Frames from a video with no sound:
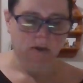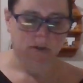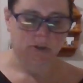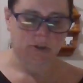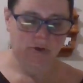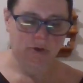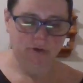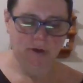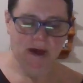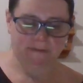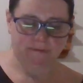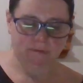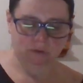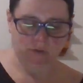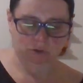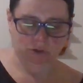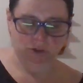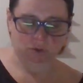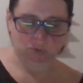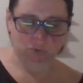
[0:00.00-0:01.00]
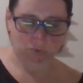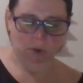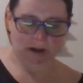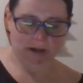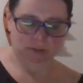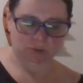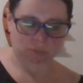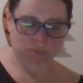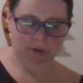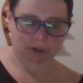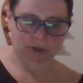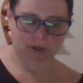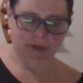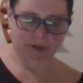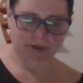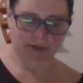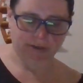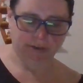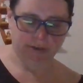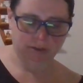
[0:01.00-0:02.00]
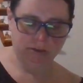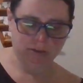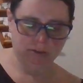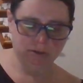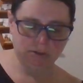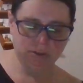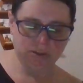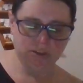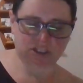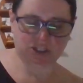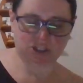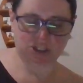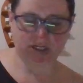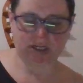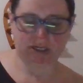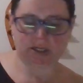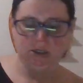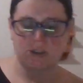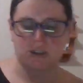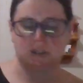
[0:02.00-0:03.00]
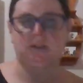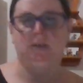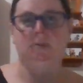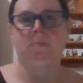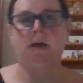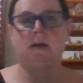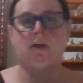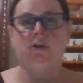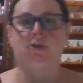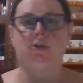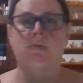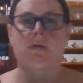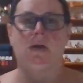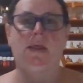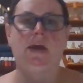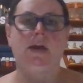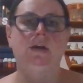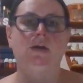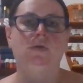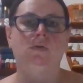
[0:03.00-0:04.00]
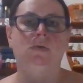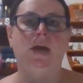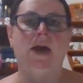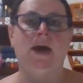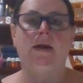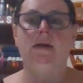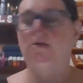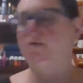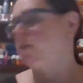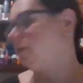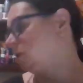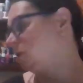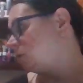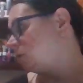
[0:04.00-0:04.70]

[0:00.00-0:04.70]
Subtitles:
So you have to just watch when you're stitching it just to make sure that you get the